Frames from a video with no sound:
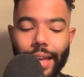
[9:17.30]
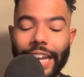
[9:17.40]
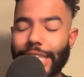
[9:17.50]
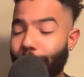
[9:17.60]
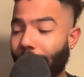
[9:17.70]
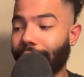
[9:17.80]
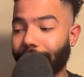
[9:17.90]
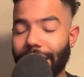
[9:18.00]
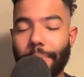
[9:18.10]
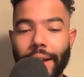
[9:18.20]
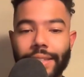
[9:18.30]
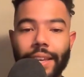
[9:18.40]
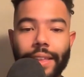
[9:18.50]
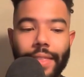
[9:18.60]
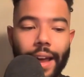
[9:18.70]
expect the D-backs to
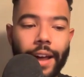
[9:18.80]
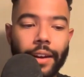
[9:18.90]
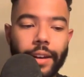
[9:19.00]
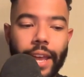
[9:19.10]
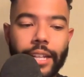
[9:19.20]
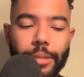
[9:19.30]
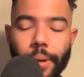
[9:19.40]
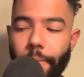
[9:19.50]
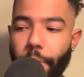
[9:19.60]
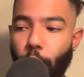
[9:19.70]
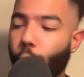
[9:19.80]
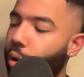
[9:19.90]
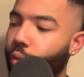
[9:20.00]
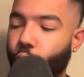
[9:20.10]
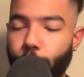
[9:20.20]
get in that kind of dance, but there
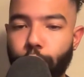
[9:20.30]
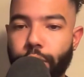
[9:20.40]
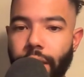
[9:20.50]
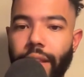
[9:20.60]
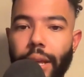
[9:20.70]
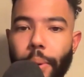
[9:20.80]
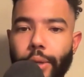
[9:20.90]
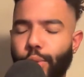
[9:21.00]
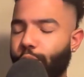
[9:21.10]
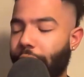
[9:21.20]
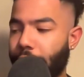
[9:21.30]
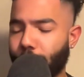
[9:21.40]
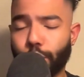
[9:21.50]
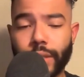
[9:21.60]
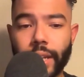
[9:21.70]
were rumors that the D-backs were
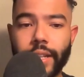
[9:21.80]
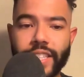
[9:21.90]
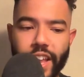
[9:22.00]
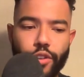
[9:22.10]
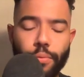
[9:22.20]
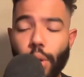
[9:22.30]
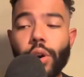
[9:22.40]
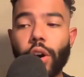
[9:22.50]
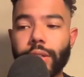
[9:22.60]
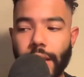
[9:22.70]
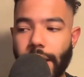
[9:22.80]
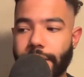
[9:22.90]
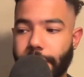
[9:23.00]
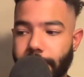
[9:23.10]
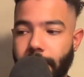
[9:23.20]
interested in Xander Bogaerts last
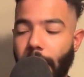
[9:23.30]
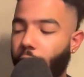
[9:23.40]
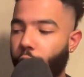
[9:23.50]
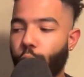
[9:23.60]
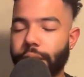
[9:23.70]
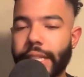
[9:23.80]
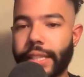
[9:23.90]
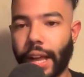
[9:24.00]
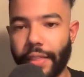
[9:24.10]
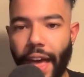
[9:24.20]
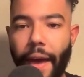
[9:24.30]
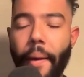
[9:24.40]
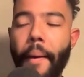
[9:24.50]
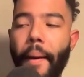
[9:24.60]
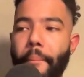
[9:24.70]
season. And of course, he signed that
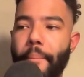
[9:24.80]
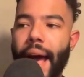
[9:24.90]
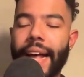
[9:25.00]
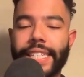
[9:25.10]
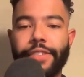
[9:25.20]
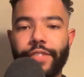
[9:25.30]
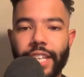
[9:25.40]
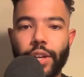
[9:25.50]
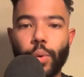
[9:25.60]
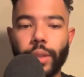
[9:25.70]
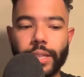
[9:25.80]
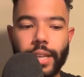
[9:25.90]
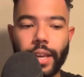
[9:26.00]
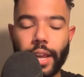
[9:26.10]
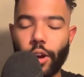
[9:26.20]
massive deal with the
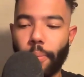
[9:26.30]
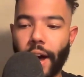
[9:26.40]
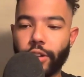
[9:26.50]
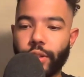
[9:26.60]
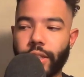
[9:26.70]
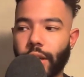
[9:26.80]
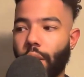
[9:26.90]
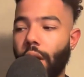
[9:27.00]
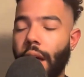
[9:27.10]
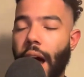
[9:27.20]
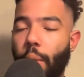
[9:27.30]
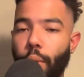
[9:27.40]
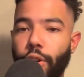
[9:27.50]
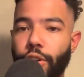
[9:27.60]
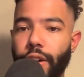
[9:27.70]
San Diego Padres. So I
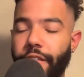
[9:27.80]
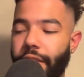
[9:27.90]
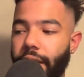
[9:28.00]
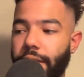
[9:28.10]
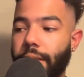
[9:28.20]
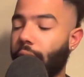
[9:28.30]
wonder if this